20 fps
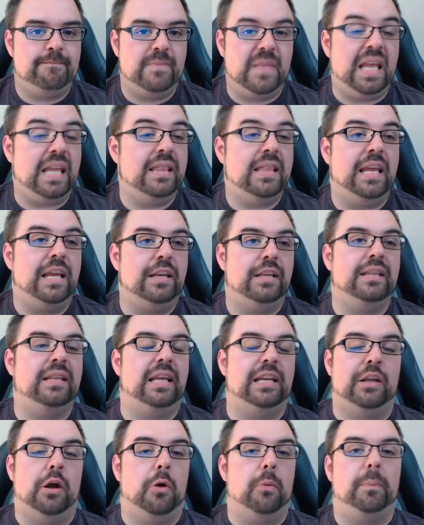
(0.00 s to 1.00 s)
They
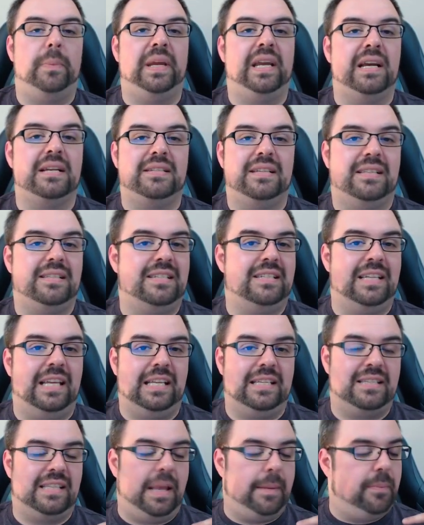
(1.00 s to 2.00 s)
don't, because
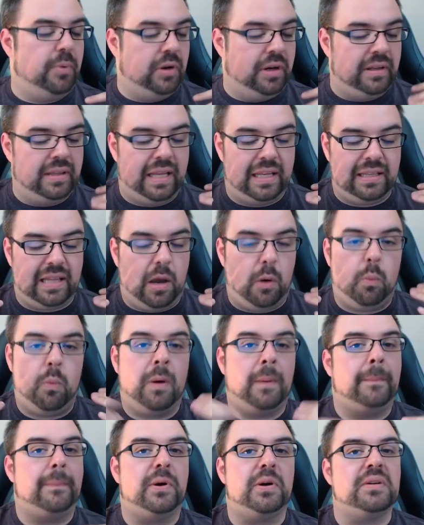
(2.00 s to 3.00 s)
they put in like that
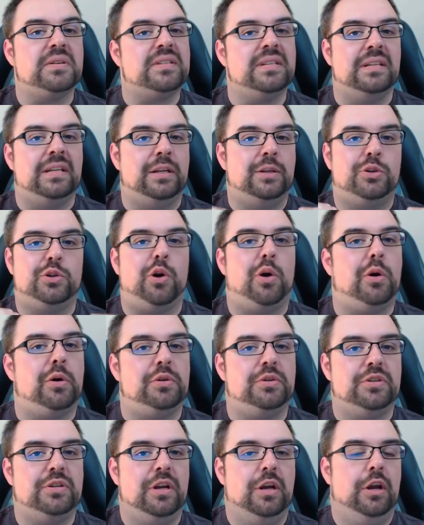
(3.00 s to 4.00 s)
one person in
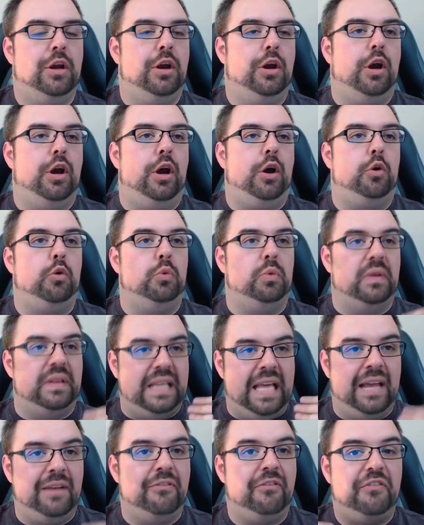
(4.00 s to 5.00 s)
charge who will
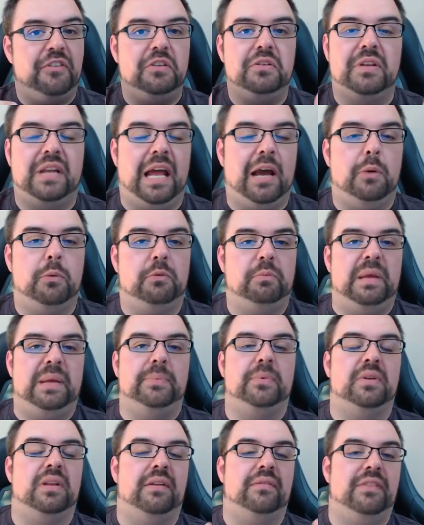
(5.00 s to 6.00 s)
then fill it out with
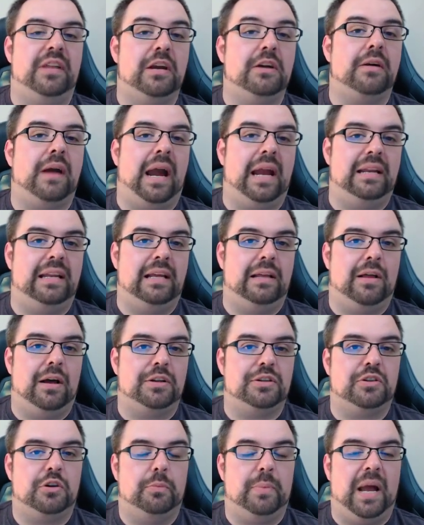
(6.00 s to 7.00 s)
people of their
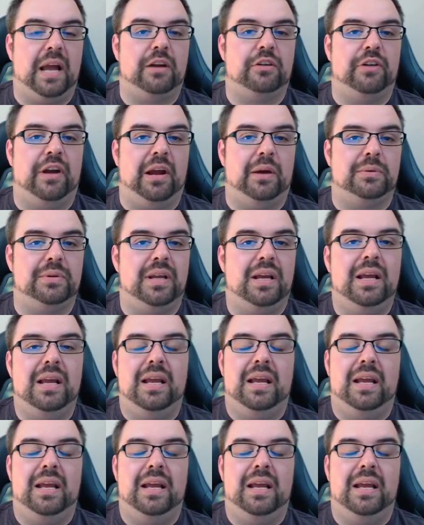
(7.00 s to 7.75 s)
ideological background,